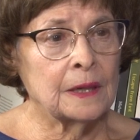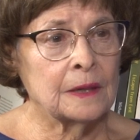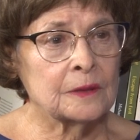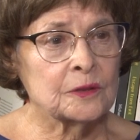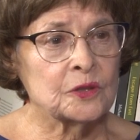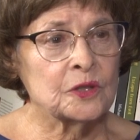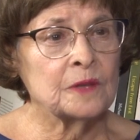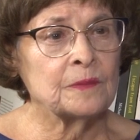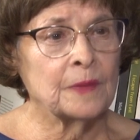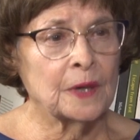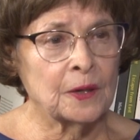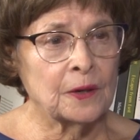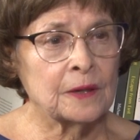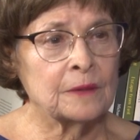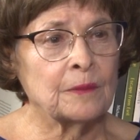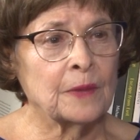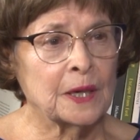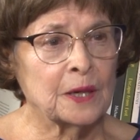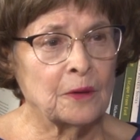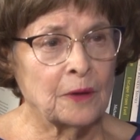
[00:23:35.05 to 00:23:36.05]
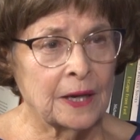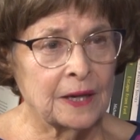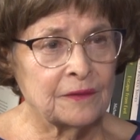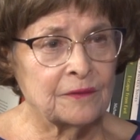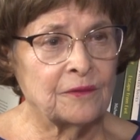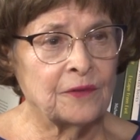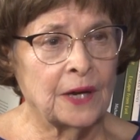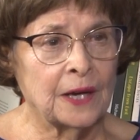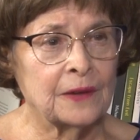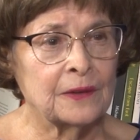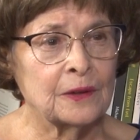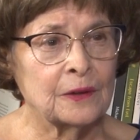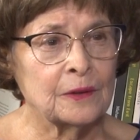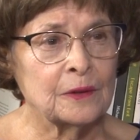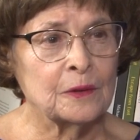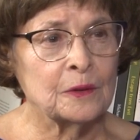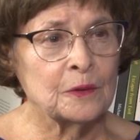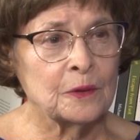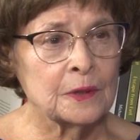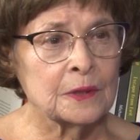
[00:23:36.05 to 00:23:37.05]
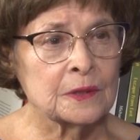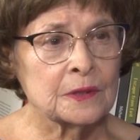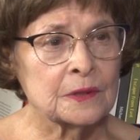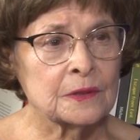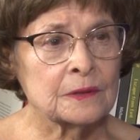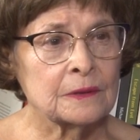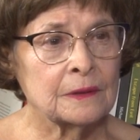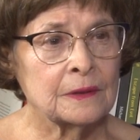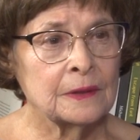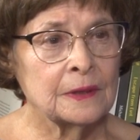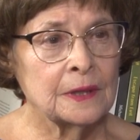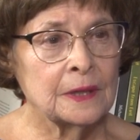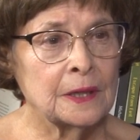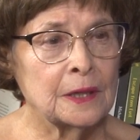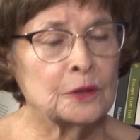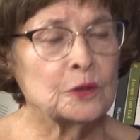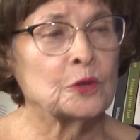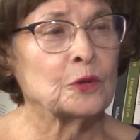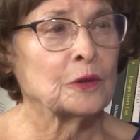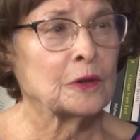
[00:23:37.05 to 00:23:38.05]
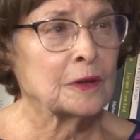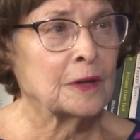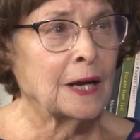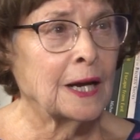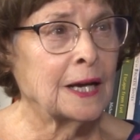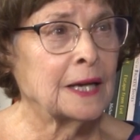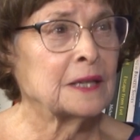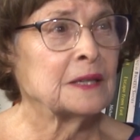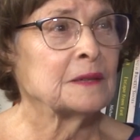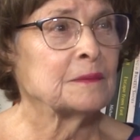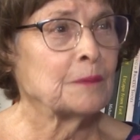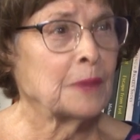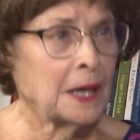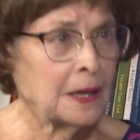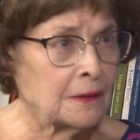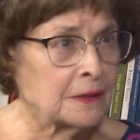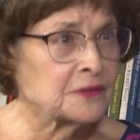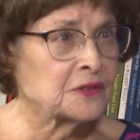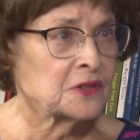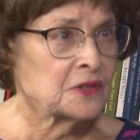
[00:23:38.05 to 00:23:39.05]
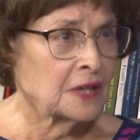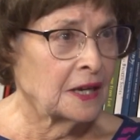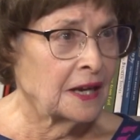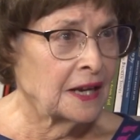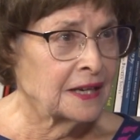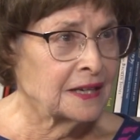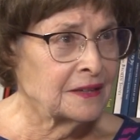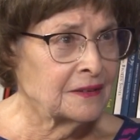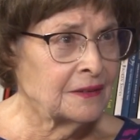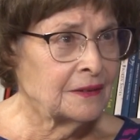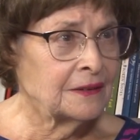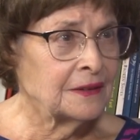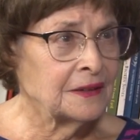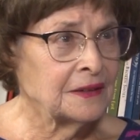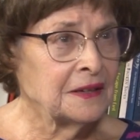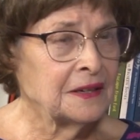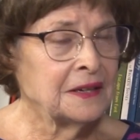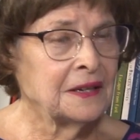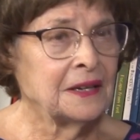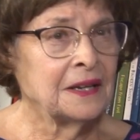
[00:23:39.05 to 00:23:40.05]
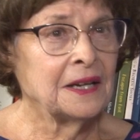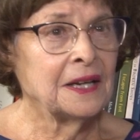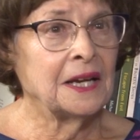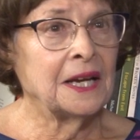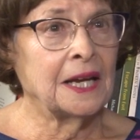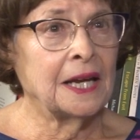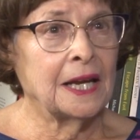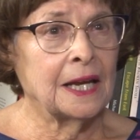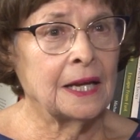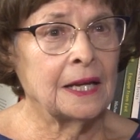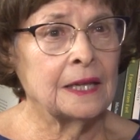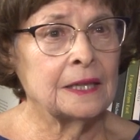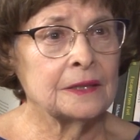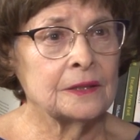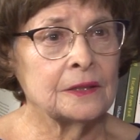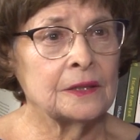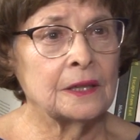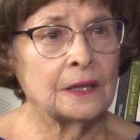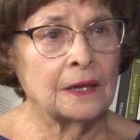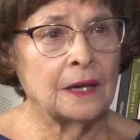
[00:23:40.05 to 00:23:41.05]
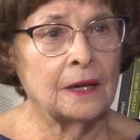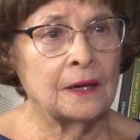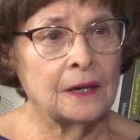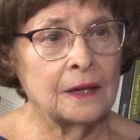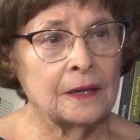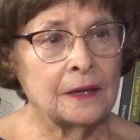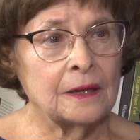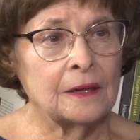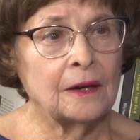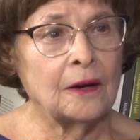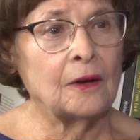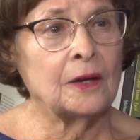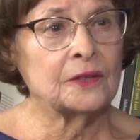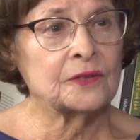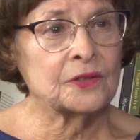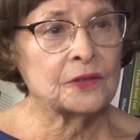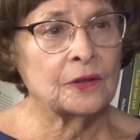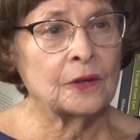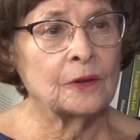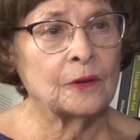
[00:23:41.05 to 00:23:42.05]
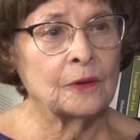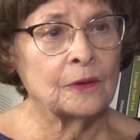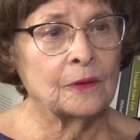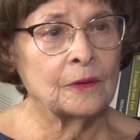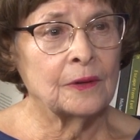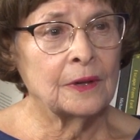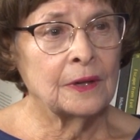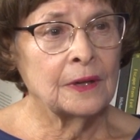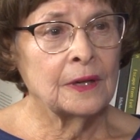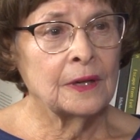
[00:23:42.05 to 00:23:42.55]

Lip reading: She married my grandfather, who was a tour guide in Palestine. And also,